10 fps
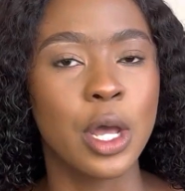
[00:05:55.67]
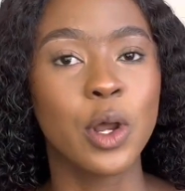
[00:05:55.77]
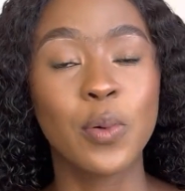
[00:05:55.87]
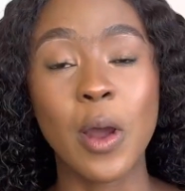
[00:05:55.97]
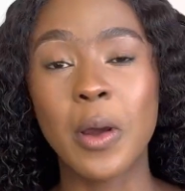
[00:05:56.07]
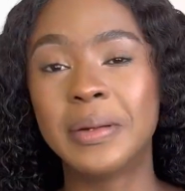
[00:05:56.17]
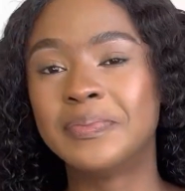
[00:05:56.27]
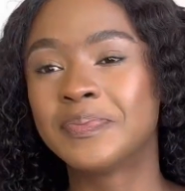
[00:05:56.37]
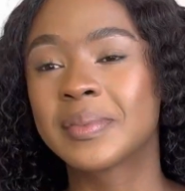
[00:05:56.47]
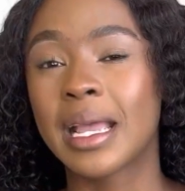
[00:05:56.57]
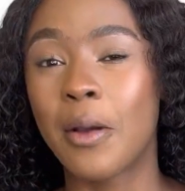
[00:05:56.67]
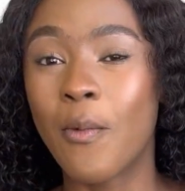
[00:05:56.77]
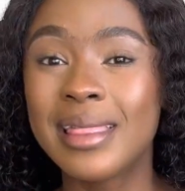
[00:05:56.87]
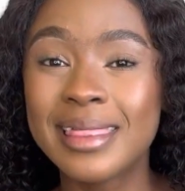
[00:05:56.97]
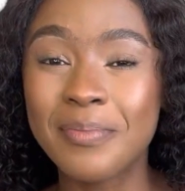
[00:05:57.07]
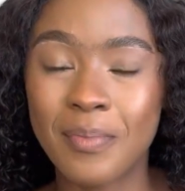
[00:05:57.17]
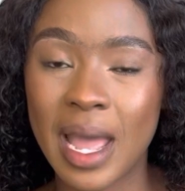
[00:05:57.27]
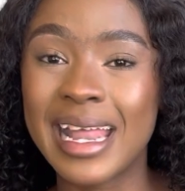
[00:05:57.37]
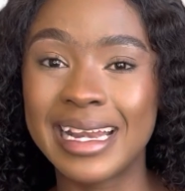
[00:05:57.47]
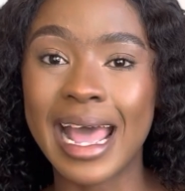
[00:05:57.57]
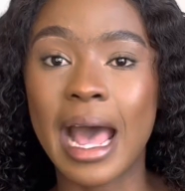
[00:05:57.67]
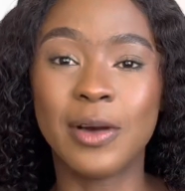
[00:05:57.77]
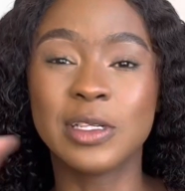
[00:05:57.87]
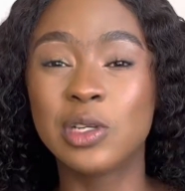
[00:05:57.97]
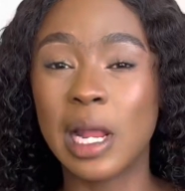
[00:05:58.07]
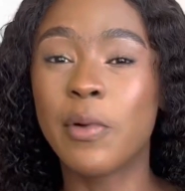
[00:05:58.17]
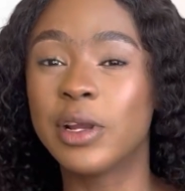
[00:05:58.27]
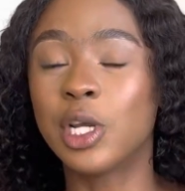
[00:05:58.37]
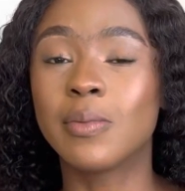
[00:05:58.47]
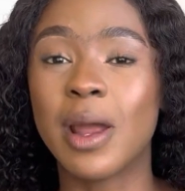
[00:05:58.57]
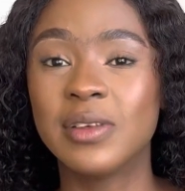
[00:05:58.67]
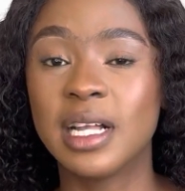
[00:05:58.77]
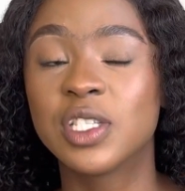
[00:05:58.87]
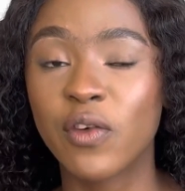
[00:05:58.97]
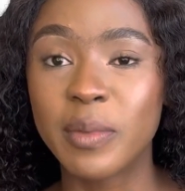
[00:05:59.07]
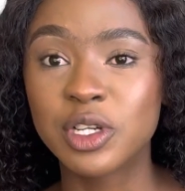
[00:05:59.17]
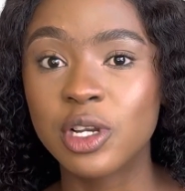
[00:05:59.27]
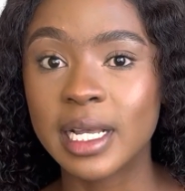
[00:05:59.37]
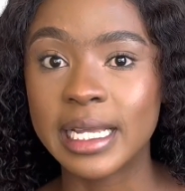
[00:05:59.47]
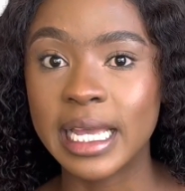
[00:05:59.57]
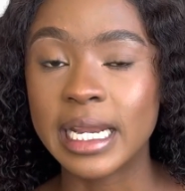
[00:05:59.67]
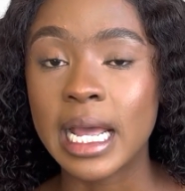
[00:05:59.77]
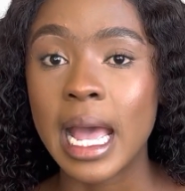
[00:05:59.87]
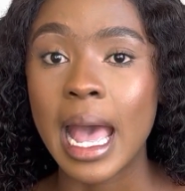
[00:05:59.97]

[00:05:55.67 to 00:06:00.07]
No problem. When, and I want to elaborate on my results for matric again.